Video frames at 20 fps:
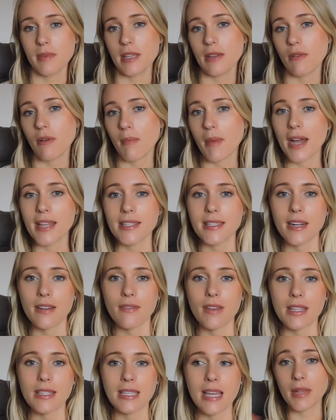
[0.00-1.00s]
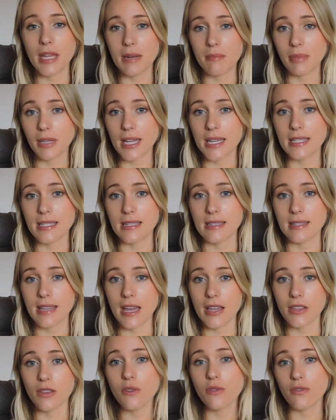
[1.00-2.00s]
be reminded of it, in places
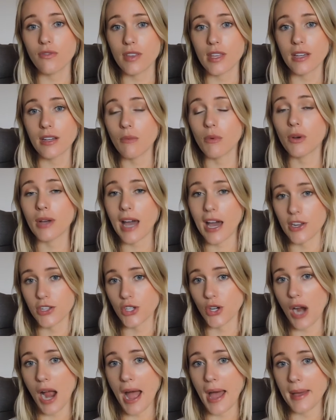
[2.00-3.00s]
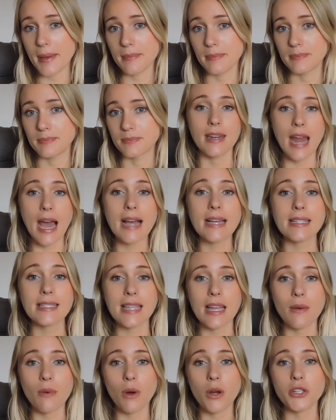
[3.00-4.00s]
that you feel will catch your eye. Next,
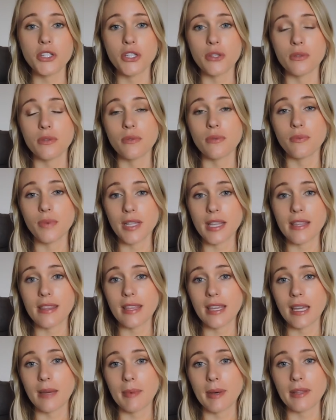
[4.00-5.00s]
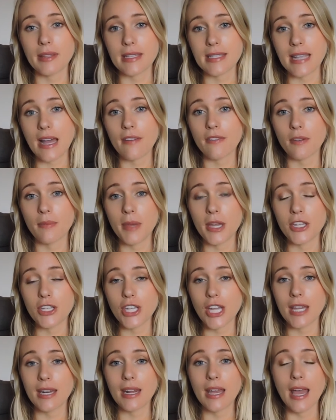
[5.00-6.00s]
I want you to really think about this
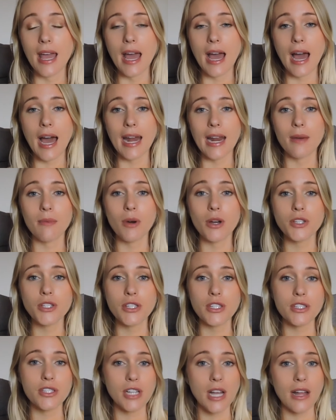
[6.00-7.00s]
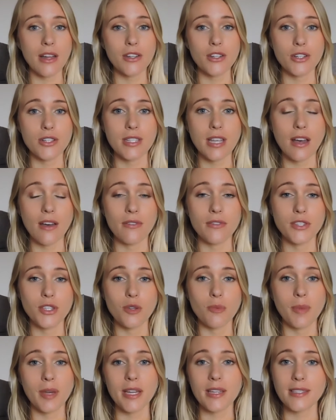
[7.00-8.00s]
affirmation, and I want you to challenge yourself
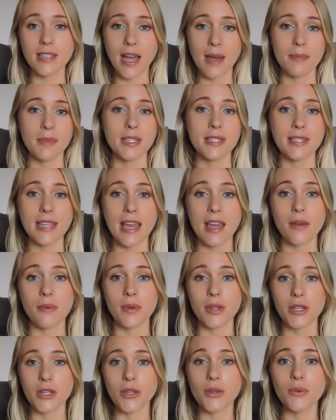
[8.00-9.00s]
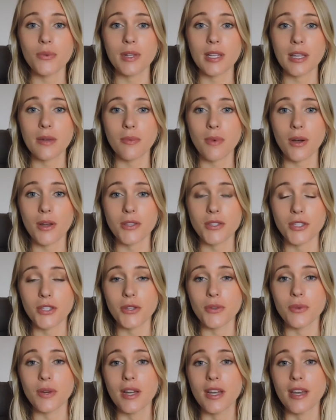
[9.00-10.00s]
to pick a time in the day when you really want
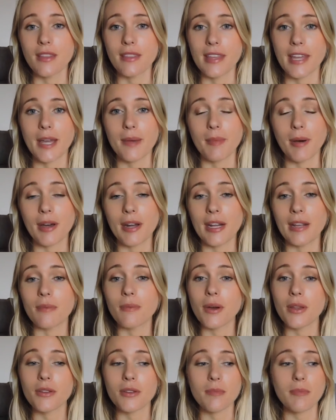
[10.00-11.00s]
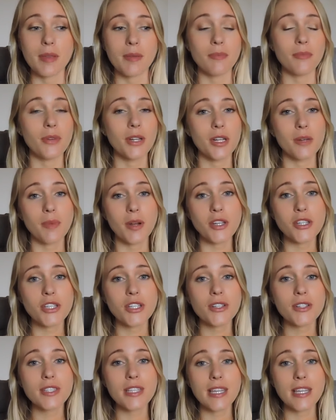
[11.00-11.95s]
to think about it, whether it be when you're brushing your